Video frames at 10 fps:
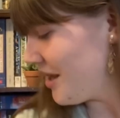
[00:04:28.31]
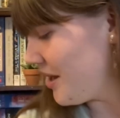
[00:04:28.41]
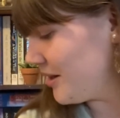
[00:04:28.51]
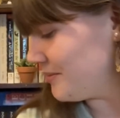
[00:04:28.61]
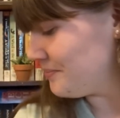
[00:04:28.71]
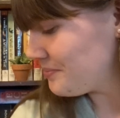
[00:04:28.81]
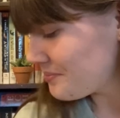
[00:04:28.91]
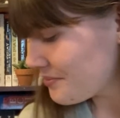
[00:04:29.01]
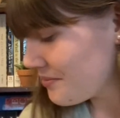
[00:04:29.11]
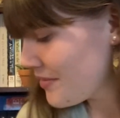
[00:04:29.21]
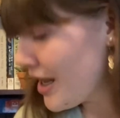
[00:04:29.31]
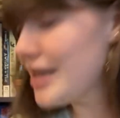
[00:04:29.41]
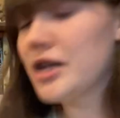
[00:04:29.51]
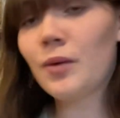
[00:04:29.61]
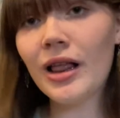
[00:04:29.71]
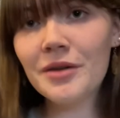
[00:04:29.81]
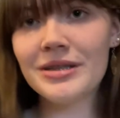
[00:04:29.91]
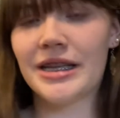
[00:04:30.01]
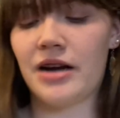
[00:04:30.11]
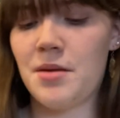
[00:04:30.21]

And then while I was there,